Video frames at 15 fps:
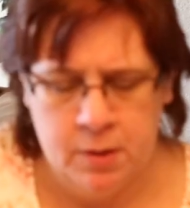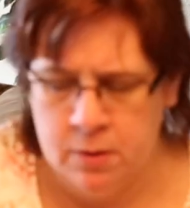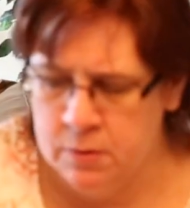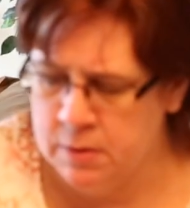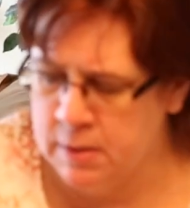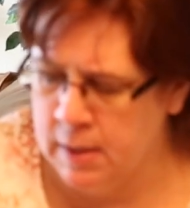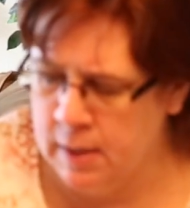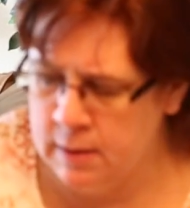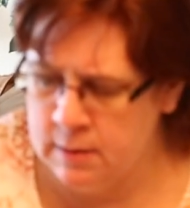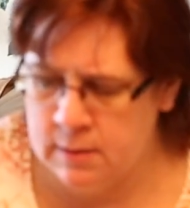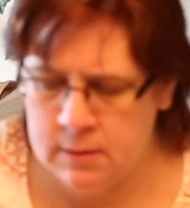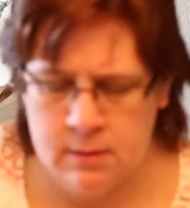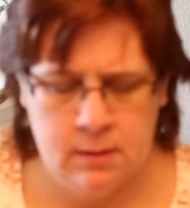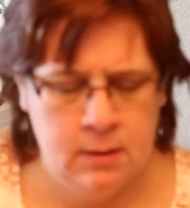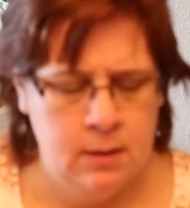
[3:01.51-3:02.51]
to use
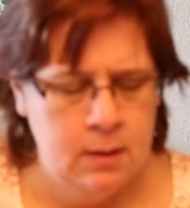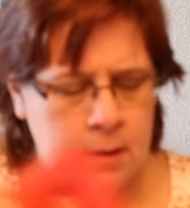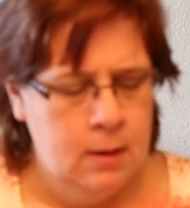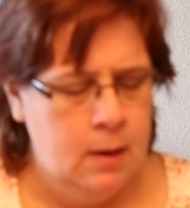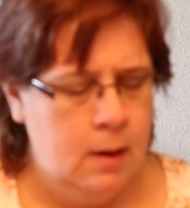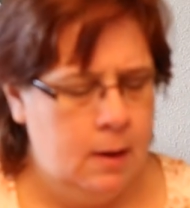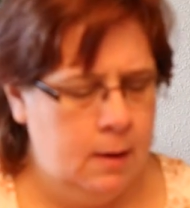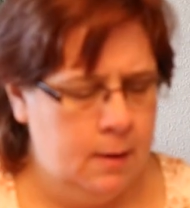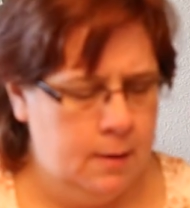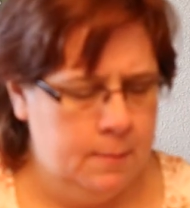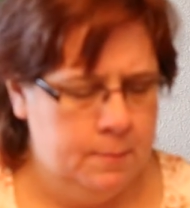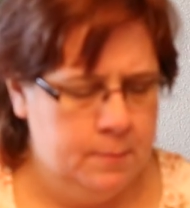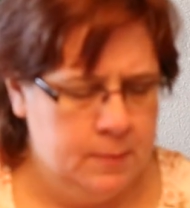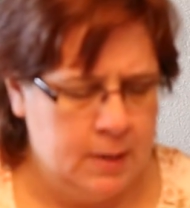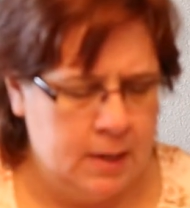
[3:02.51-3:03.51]
this.
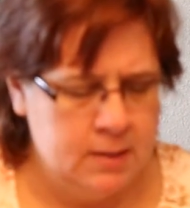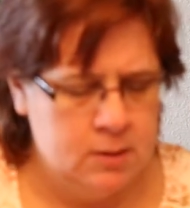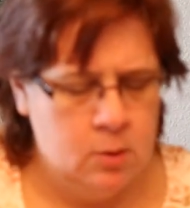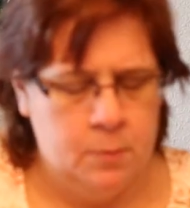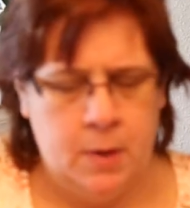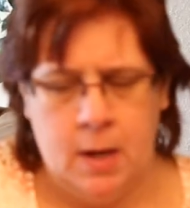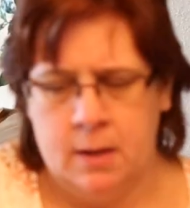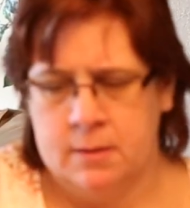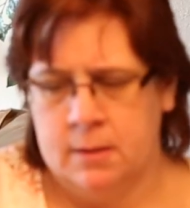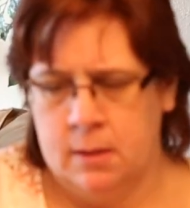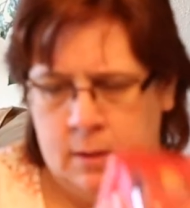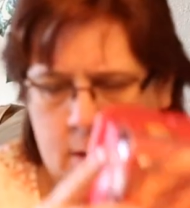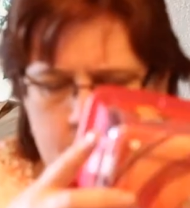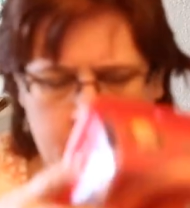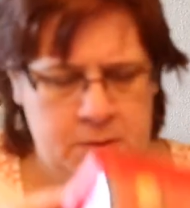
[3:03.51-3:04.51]
Nice little box that
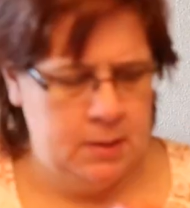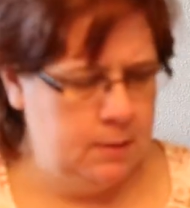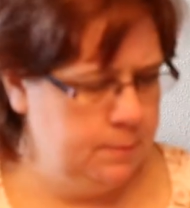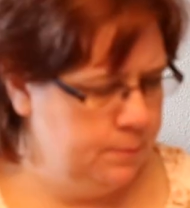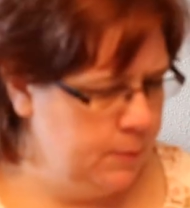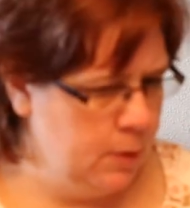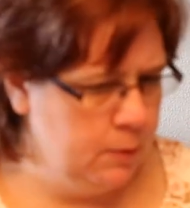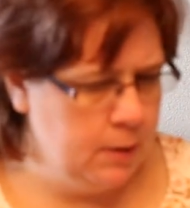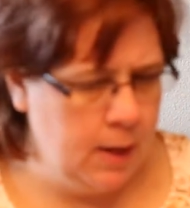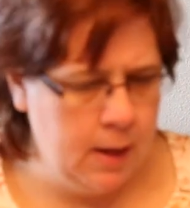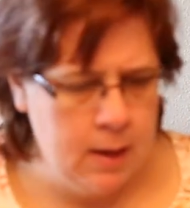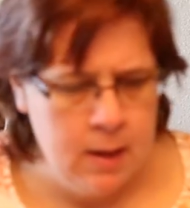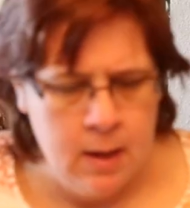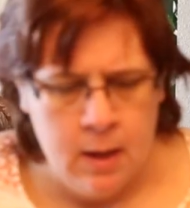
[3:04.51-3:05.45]
it comes in. Okay.